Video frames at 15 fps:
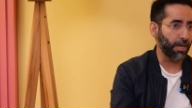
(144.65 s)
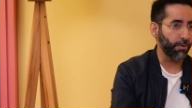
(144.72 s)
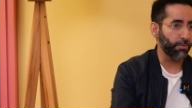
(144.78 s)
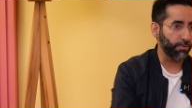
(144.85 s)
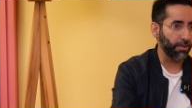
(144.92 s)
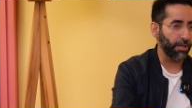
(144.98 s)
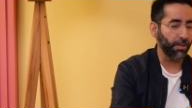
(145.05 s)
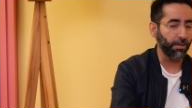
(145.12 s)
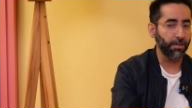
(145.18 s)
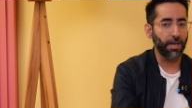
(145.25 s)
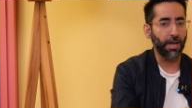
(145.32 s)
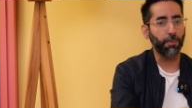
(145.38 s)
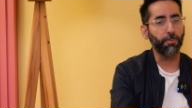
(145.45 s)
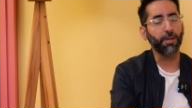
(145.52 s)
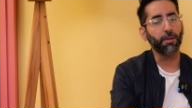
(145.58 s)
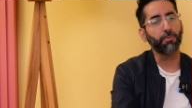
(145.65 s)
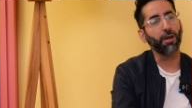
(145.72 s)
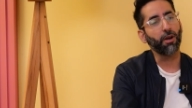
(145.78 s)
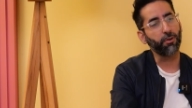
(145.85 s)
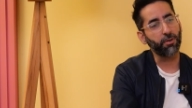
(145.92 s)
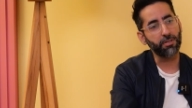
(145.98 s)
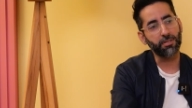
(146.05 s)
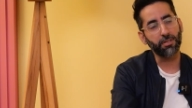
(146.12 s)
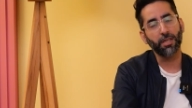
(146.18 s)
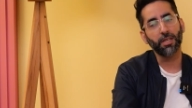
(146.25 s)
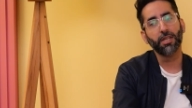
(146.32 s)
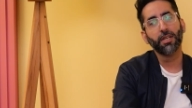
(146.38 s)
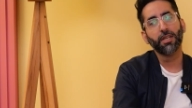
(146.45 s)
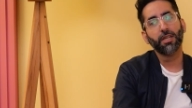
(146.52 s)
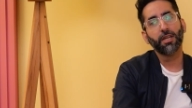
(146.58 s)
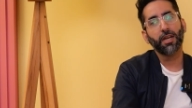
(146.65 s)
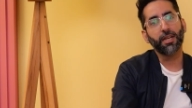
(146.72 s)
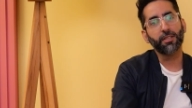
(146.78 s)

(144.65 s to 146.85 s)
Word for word: I was really happy and proud to see. Right.